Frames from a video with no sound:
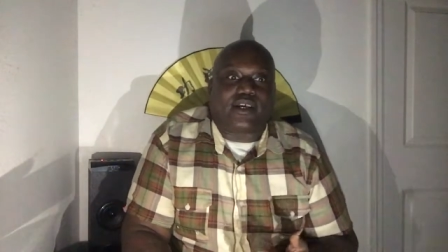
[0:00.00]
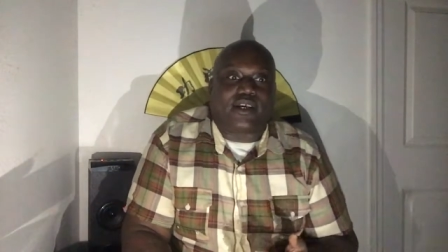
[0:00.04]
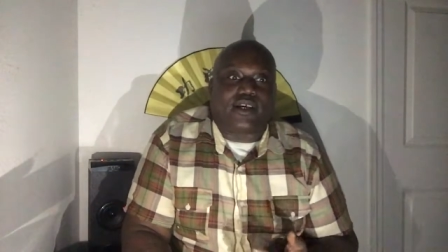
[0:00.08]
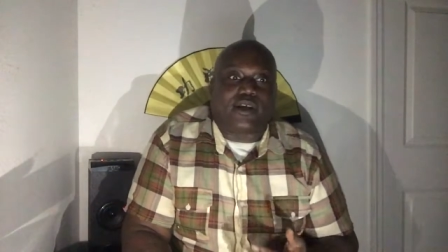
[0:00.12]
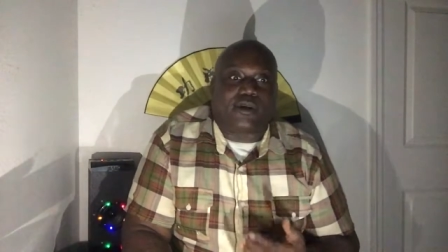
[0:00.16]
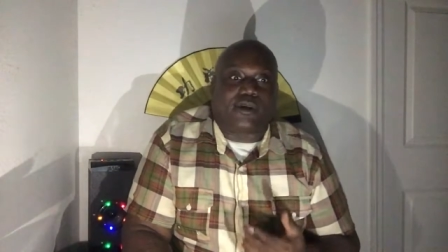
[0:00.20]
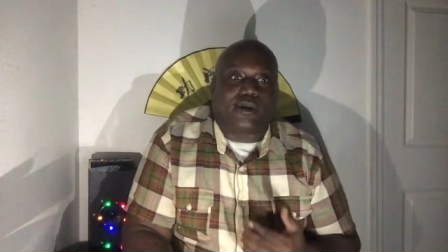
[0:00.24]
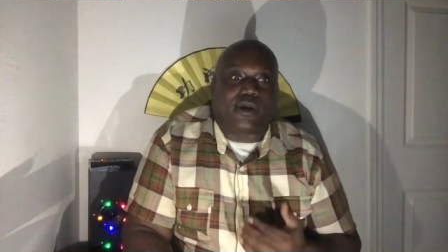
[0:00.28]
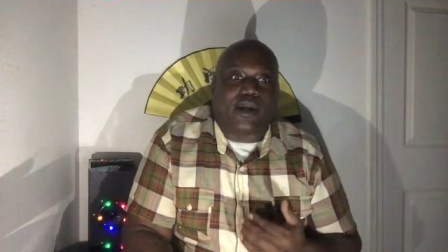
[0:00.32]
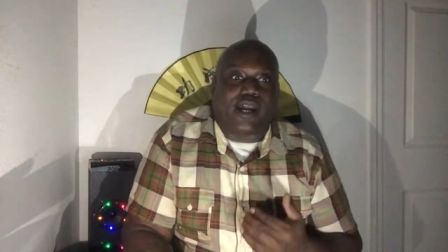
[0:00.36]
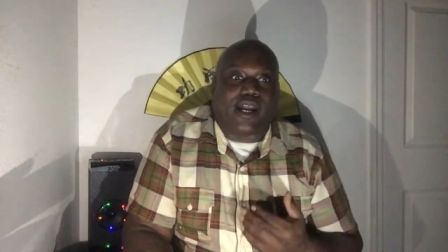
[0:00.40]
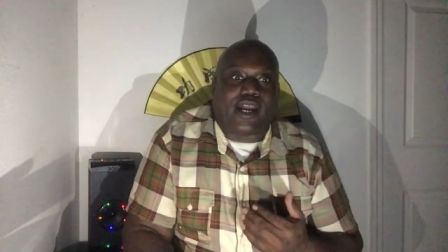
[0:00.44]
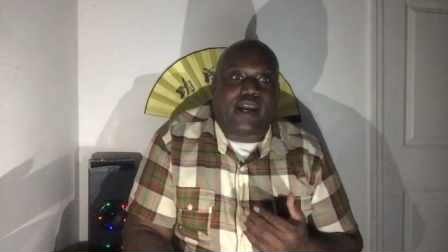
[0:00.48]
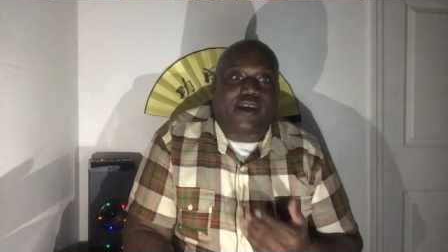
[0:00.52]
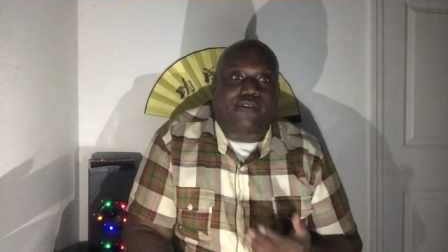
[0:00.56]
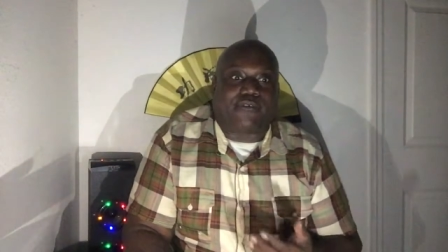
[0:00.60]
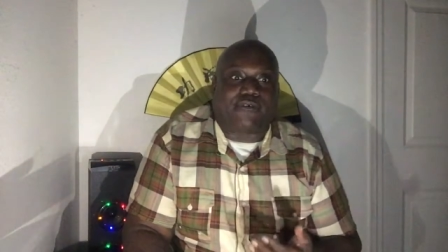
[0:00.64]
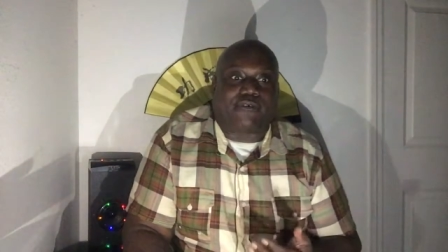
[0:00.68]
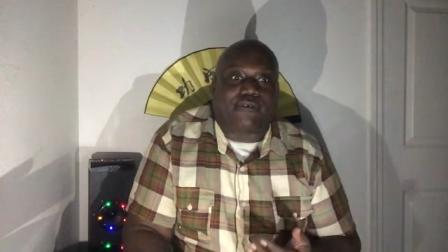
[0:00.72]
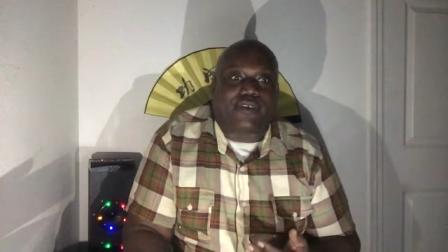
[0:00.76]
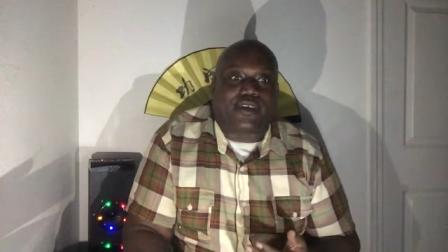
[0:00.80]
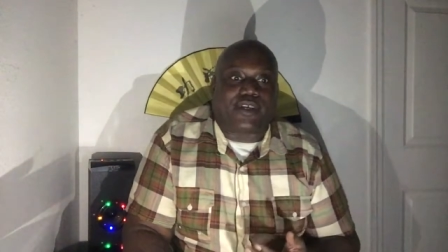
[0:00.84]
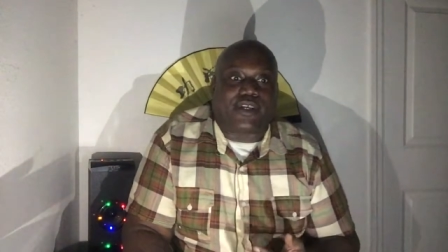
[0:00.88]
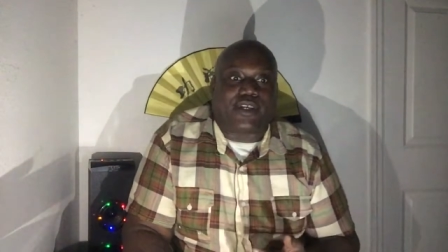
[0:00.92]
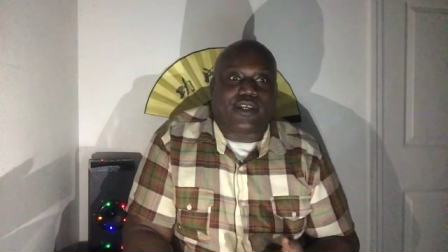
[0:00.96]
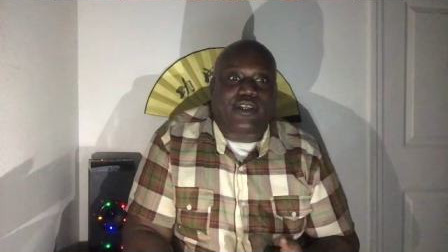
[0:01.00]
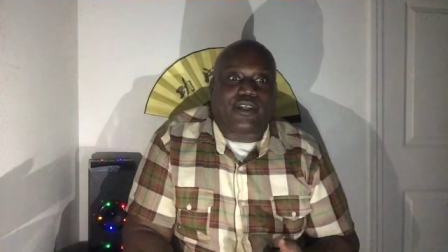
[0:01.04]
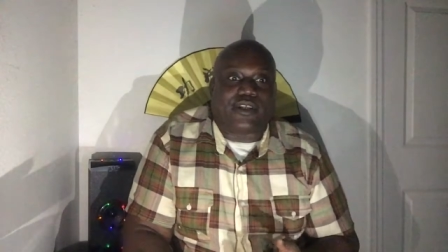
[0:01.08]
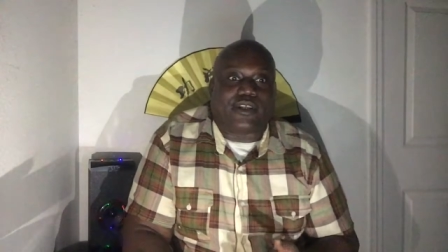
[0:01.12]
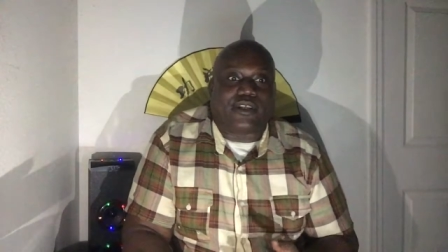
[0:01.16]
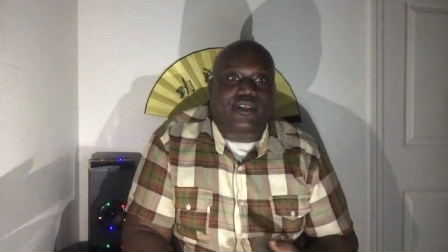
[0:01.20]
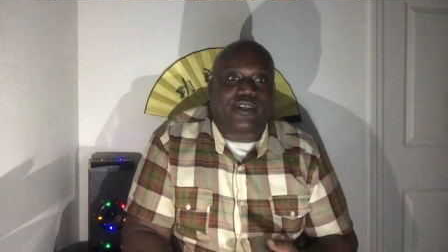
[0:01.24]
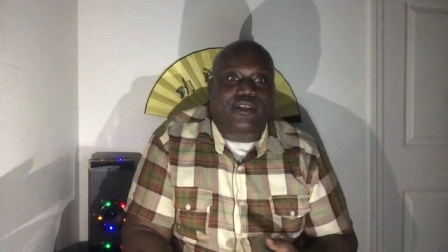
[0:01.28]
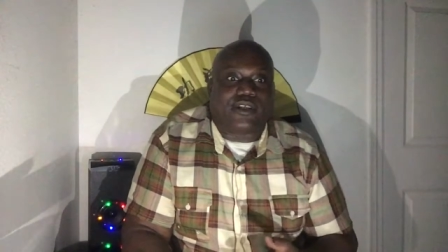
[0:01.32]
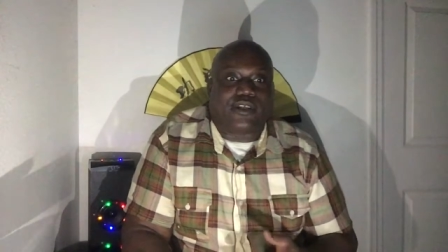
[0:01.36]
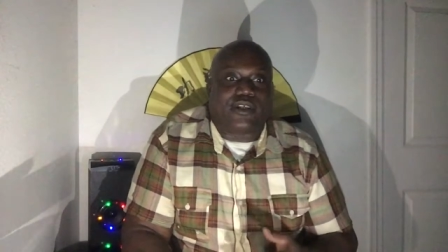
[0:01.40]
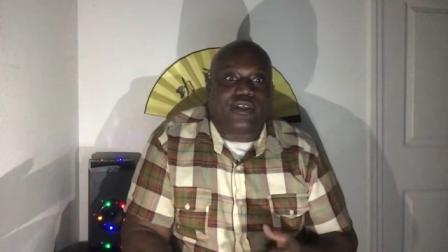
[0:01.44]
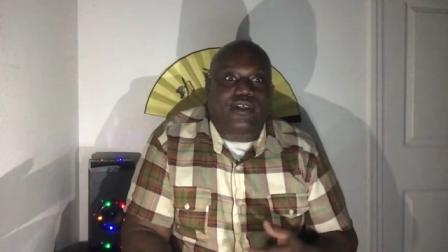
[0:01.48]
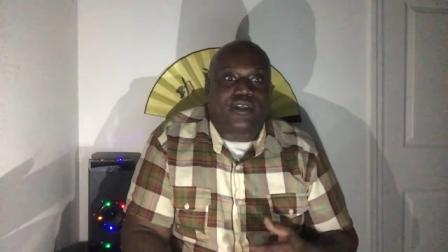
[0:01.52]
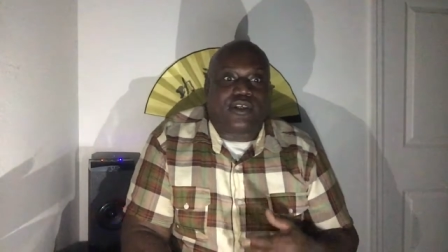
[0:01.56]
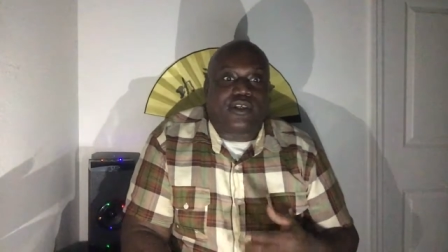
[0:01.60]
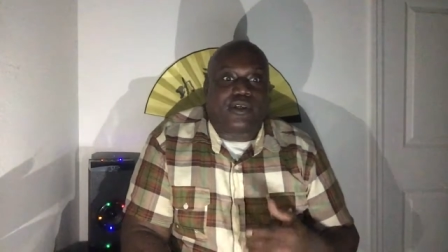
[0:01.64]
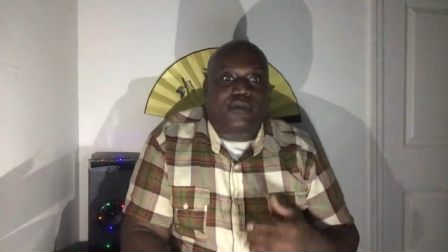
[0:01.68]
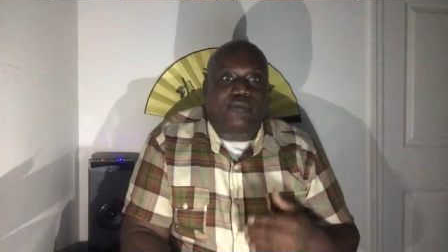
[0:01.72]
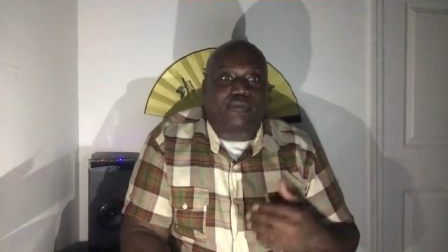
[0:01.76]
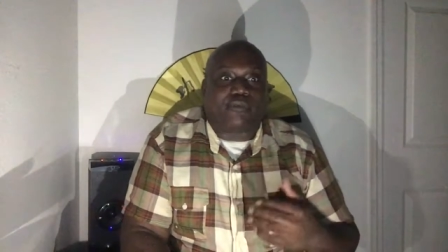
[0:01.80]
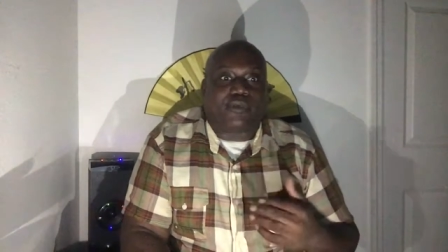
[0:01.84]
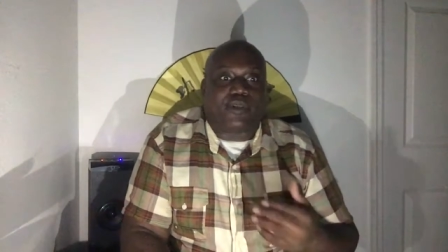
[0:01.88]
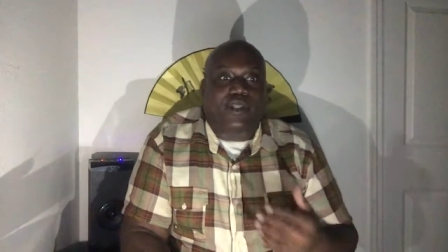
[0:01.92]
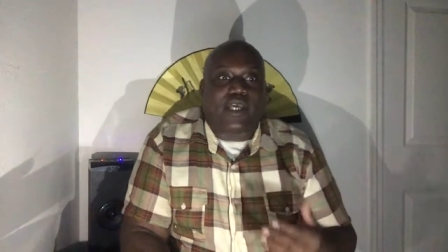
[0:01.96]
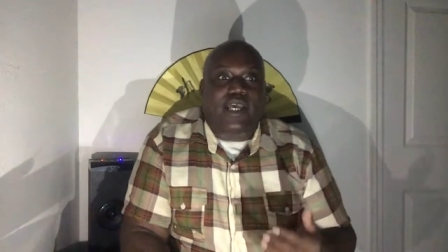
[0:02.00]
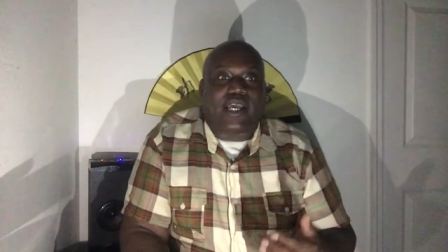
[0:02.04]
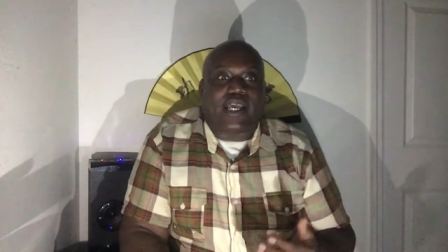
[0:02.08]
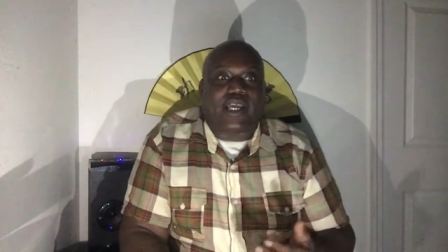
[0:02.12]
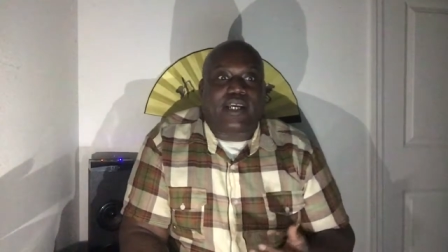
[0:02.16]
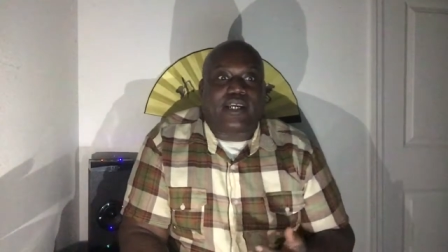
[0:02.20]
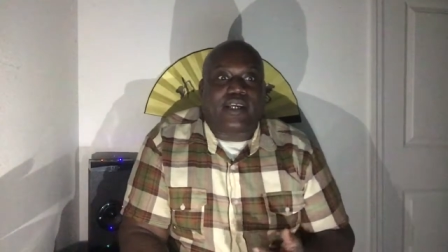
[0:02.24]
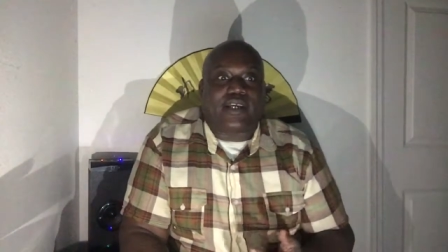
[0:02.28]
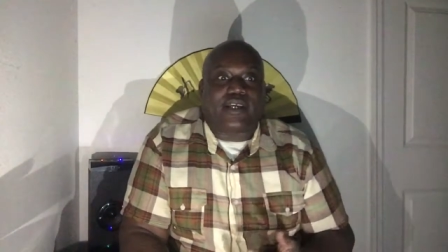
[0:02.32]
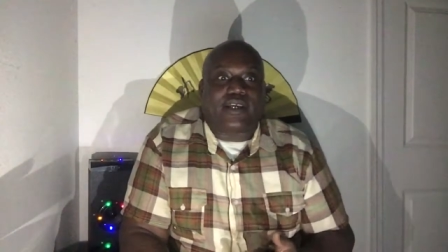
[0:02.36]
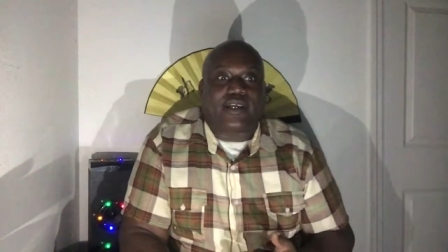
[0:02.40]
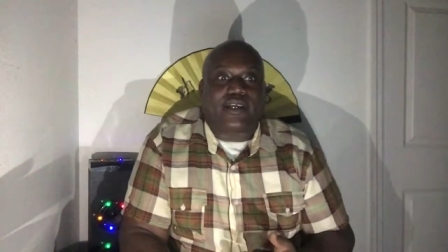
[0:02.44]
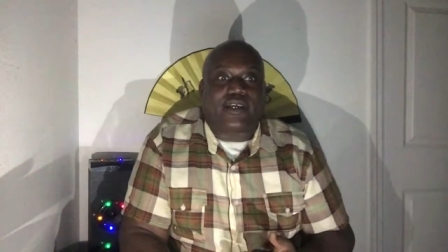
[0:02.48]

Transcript: uh, African, black,